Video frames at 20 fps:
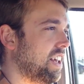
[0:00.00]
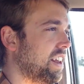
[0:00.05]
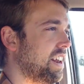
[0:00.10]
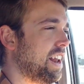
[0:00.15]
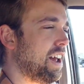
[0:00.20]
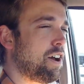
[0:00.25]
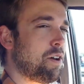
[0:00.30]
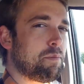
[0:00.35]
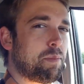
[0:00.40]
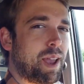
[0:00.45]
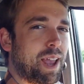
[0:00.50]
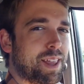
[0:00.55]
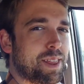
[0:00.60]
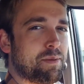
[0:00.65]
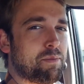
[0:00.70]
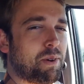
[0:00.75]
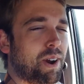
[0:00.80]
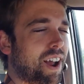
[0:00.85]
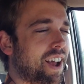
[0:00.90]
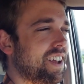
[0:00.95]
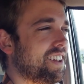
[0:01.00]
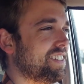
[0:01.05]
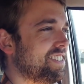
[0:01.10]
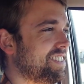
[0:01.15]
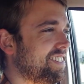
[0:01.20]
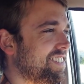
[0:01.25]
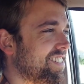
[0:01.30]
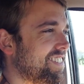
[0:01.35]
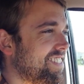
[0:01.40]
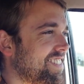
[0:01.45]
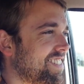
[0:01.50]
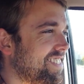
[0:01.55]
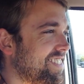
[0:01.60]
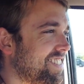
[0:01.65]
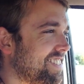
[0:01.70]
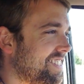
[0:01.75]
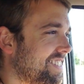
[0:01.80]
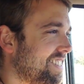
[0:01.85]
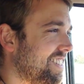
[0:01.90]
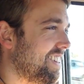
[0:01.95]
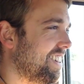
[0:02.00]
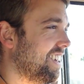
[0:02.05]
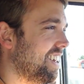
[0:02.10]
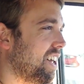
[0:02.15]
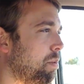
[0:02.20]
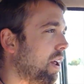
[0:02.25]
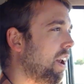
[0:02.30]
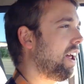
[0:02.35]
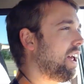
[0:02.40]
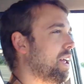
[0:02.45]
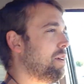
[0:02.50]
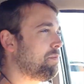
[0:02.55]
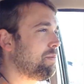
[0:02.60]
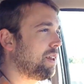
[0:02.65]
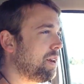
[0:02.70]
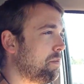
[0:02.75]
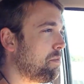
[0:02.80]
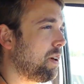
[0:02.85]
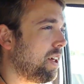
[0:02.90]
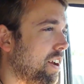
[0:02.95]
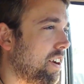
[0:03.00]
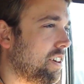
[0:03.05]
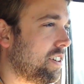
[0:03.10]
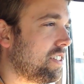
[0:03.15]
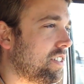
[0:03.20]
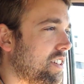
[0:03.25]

And now I'm paying the price. But I am getting better